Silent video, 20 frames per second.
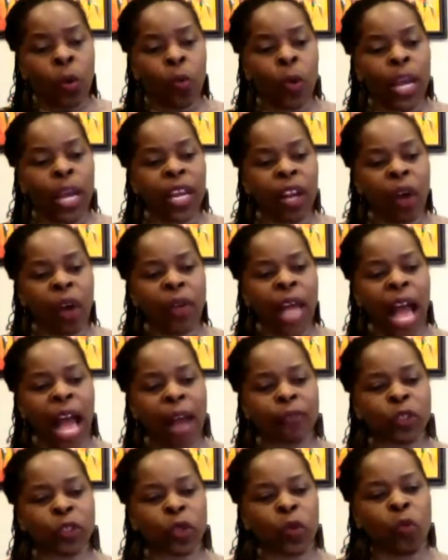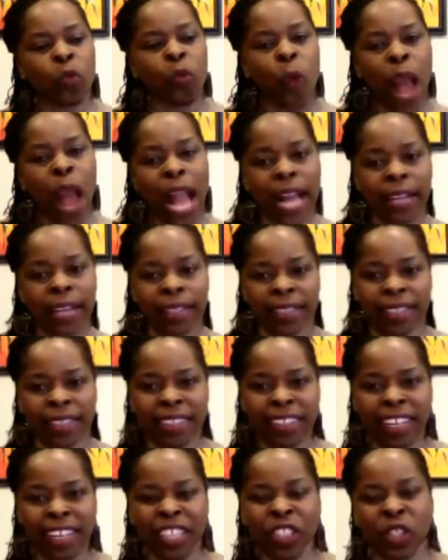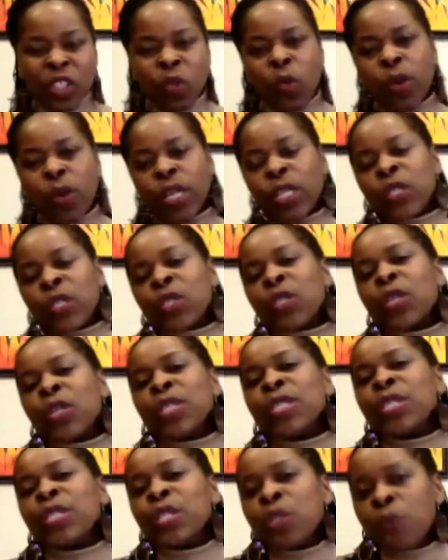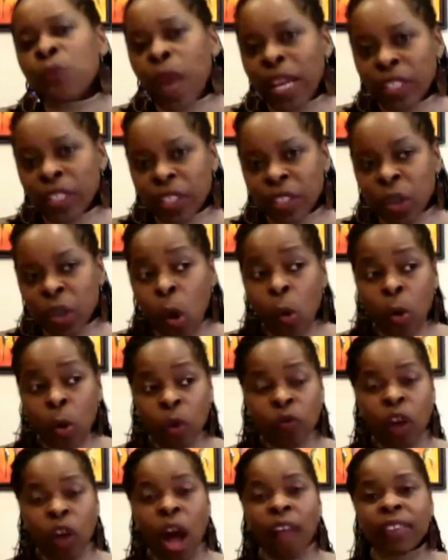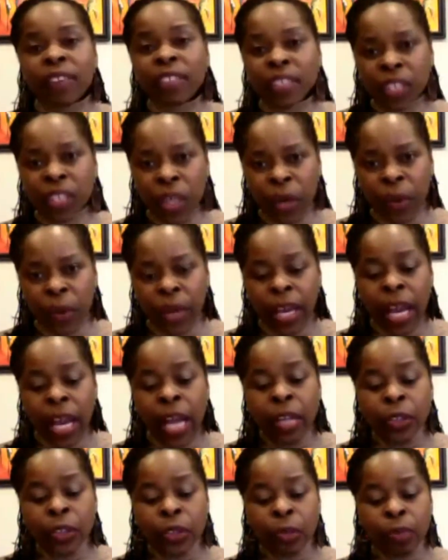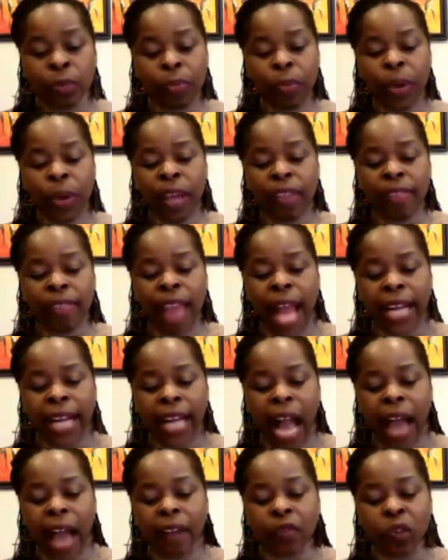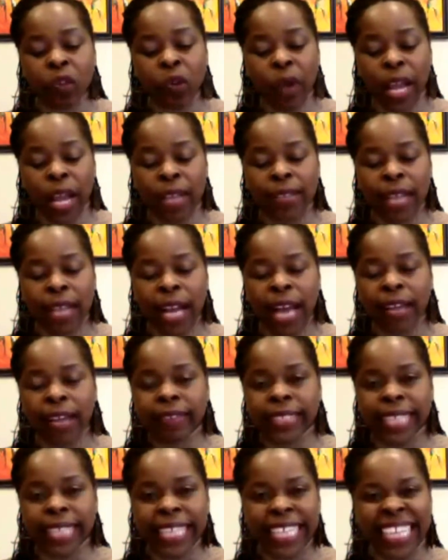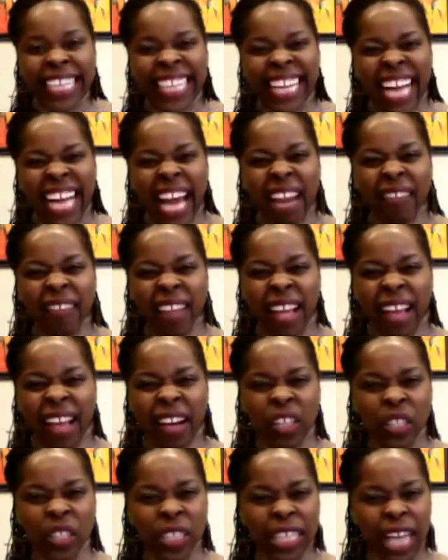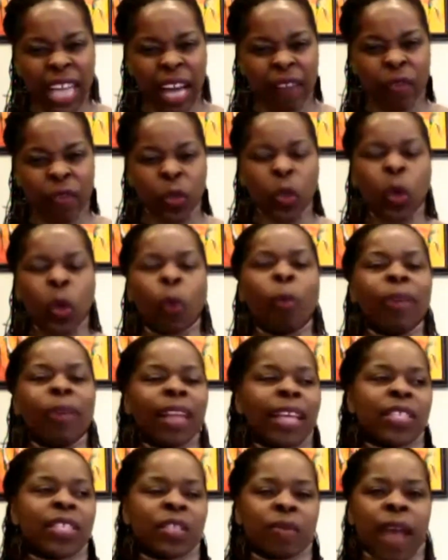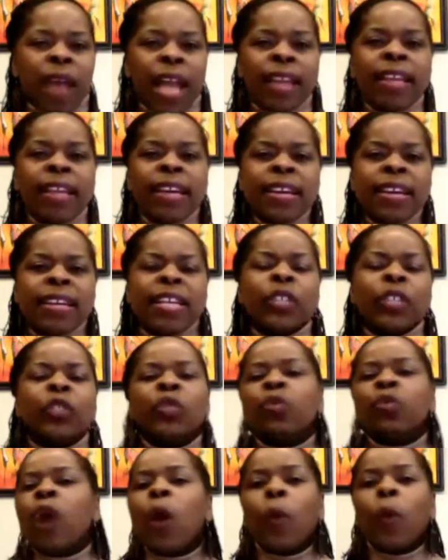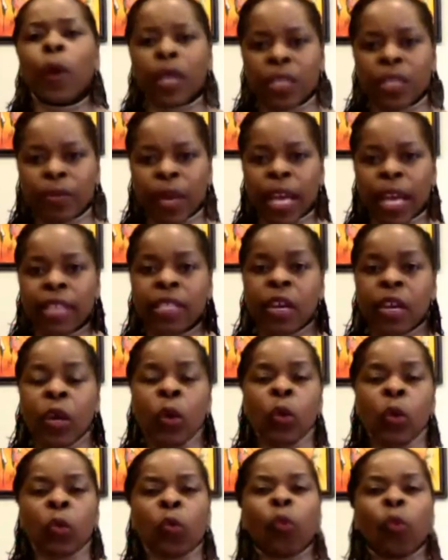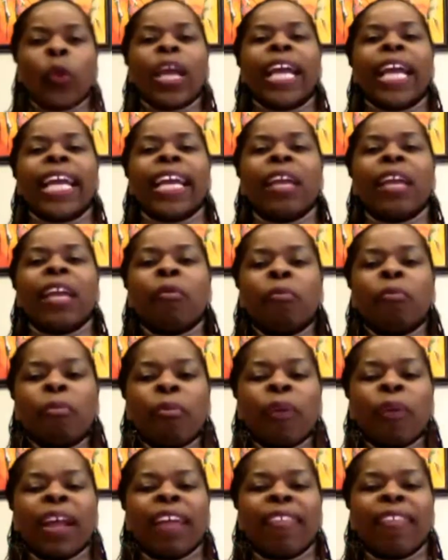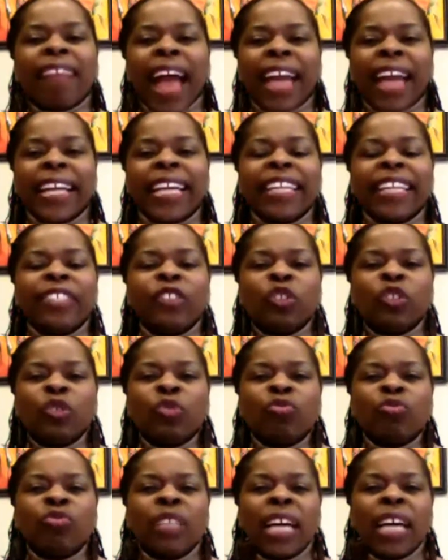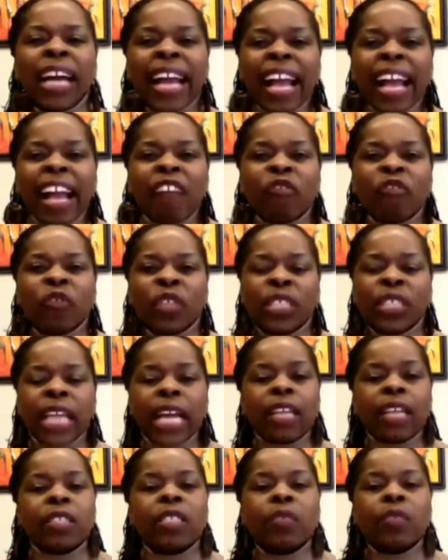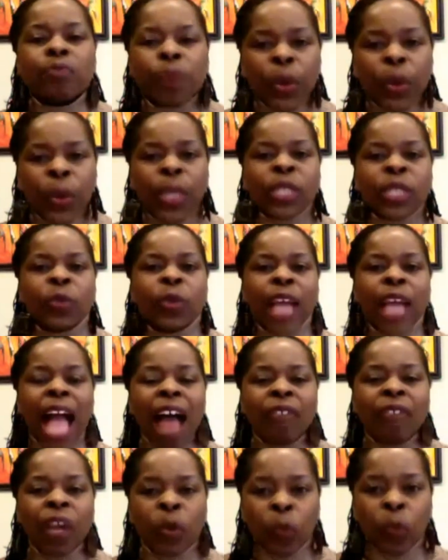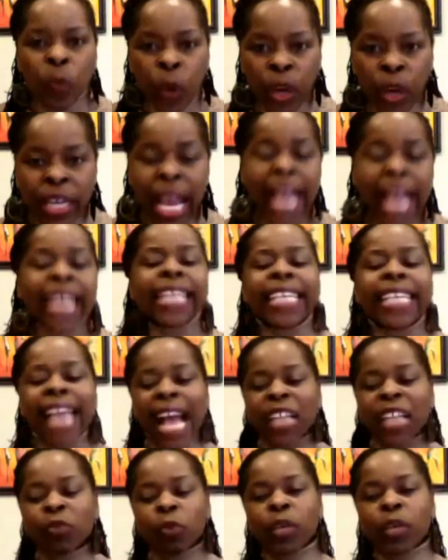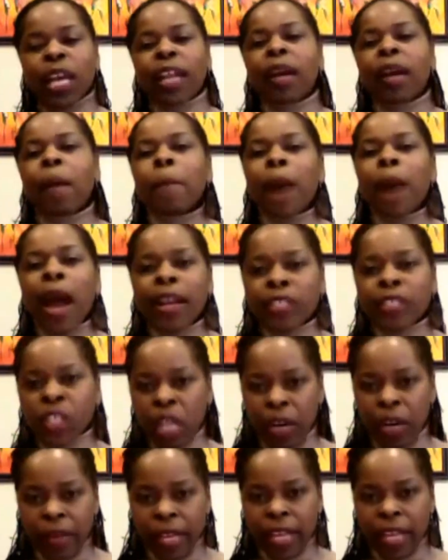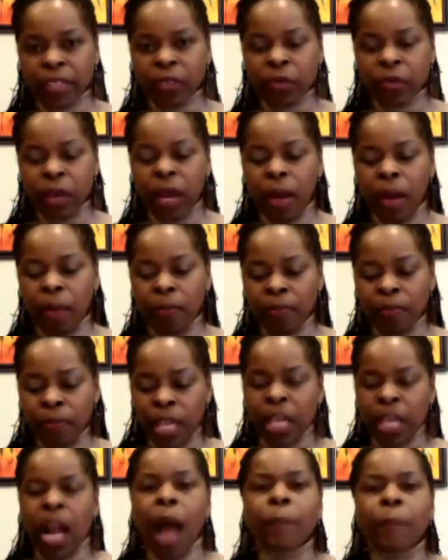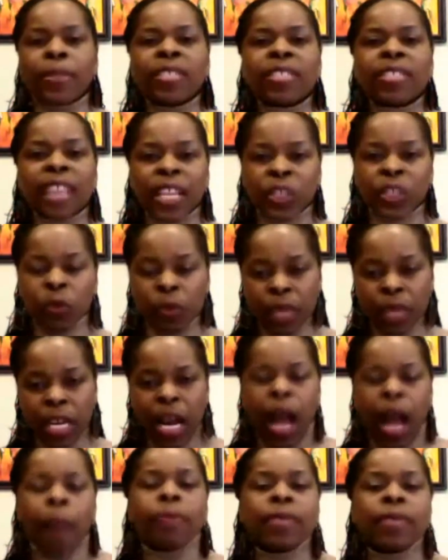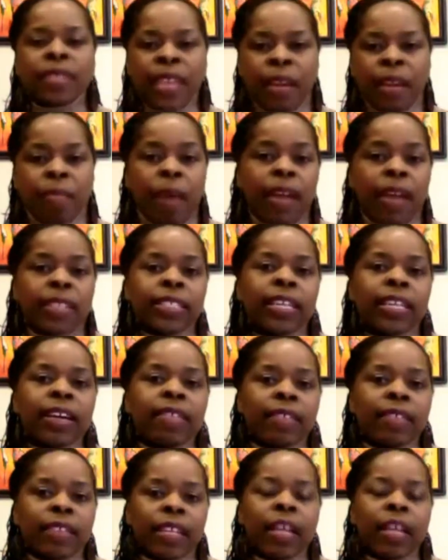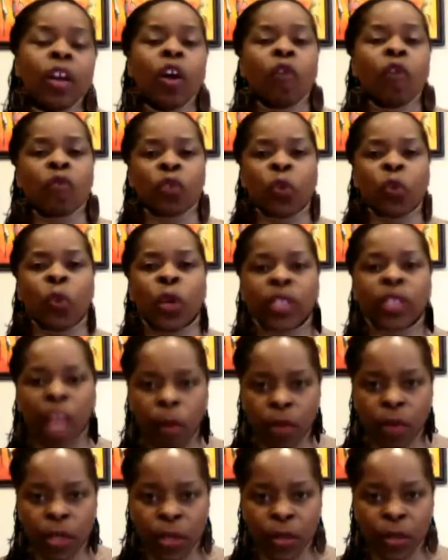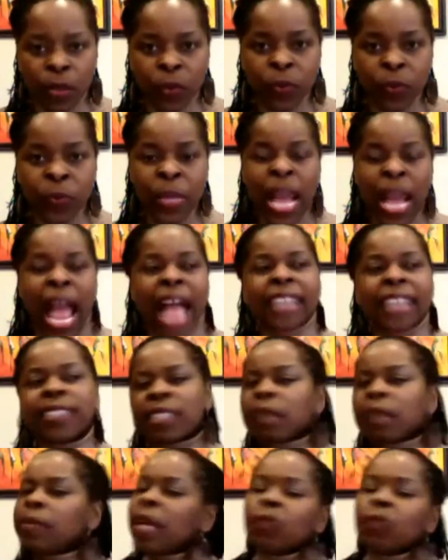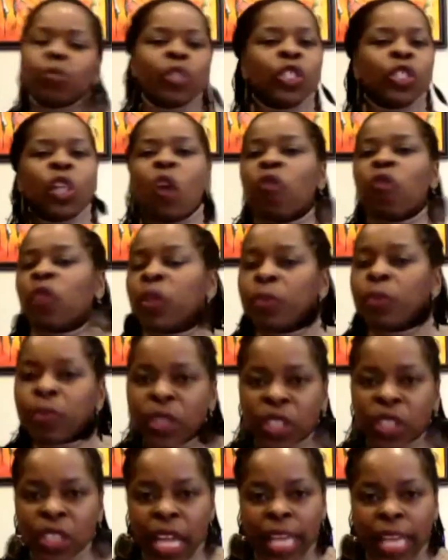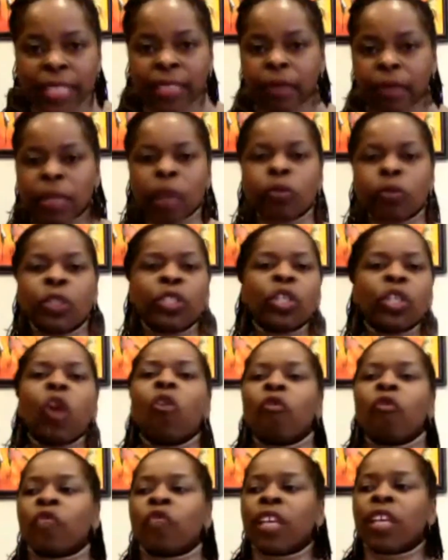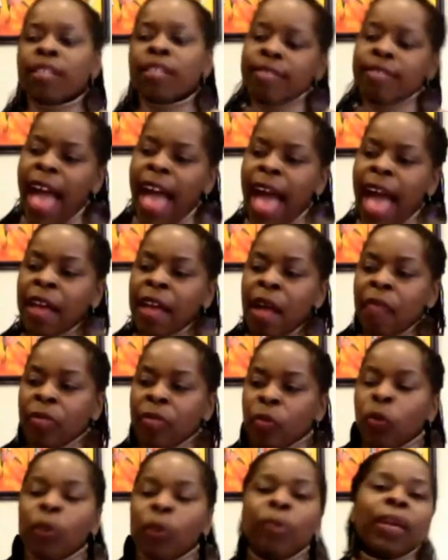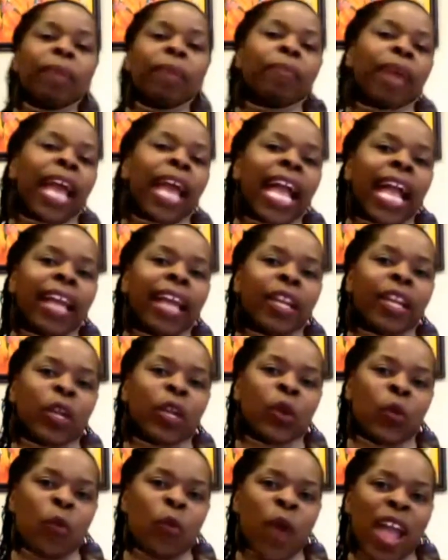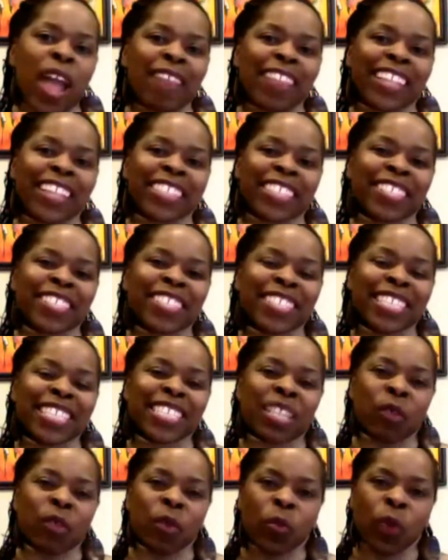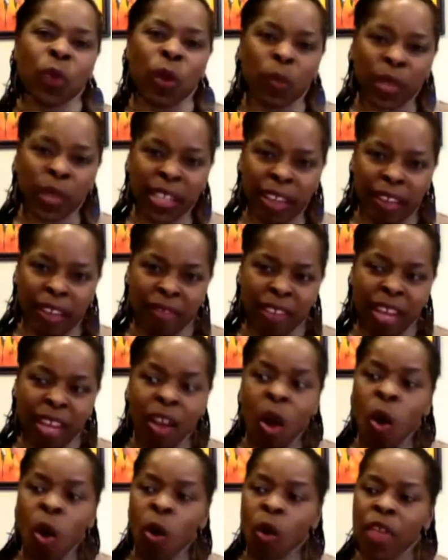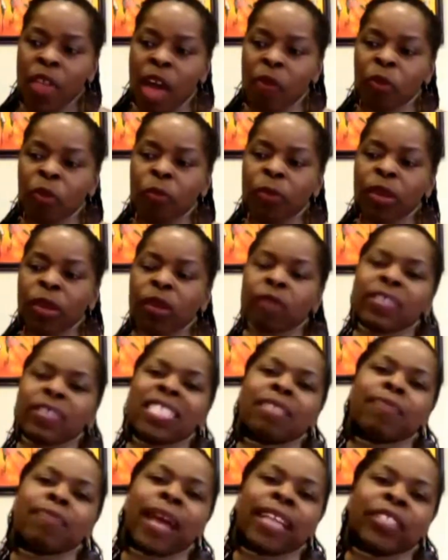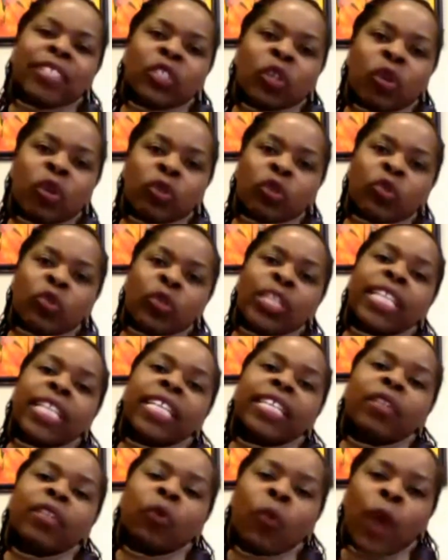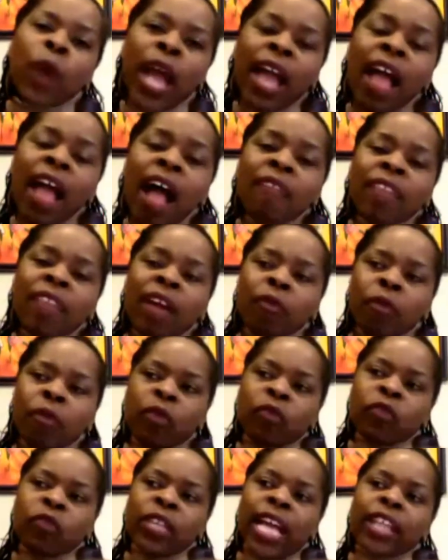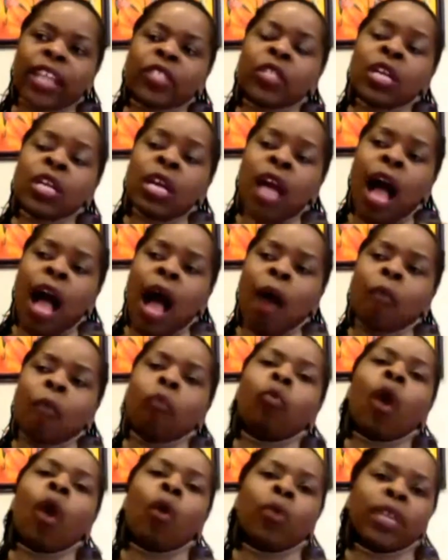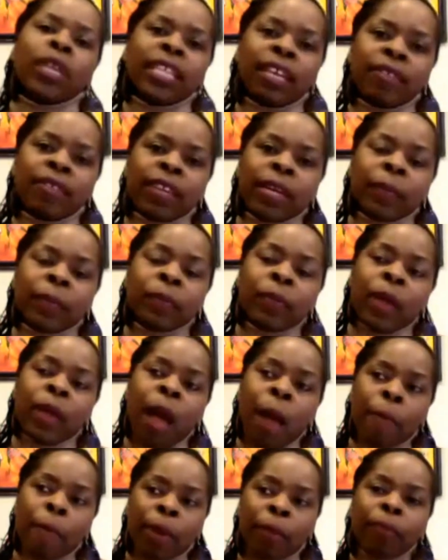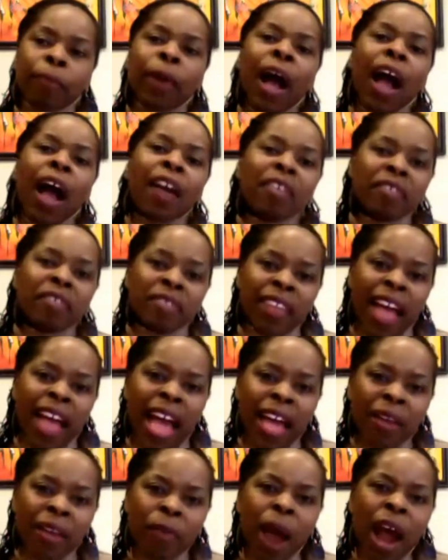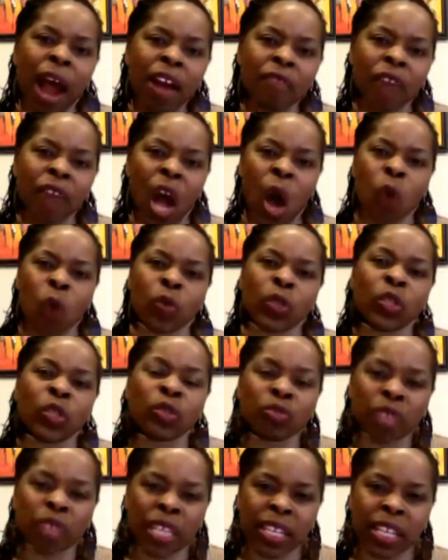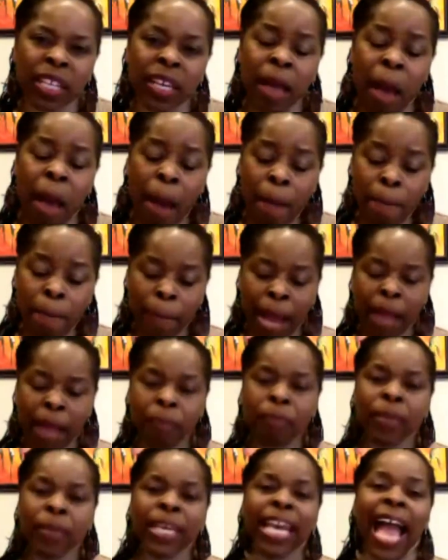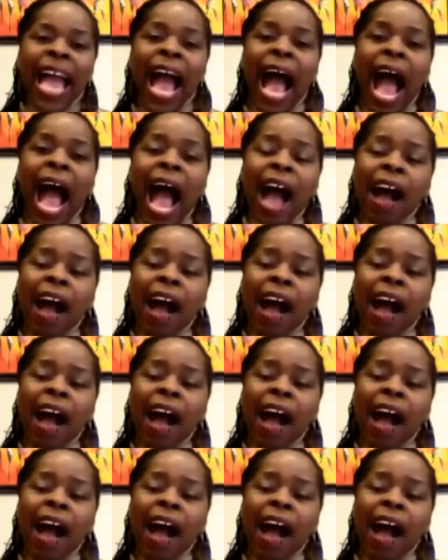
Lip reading: we don't have to wait until we're in a certain situation or we're volunteering to bring that kind of grace, that kind of dignity, that kind of energy, that kind of noblesse, right, into our workspace. We can bring that into the everyday experience we have at work. Yes, we're getting a monetary compensation. We're being compensated monetarily for the work that we do. And sometimes we don't feel appreciated. Sometimes we don't feel that we're being paid in a way that's consistent with what we're giving, or that we're being respected or treated in a way that reflects what we're giving. But part of that, part of how we're treated might be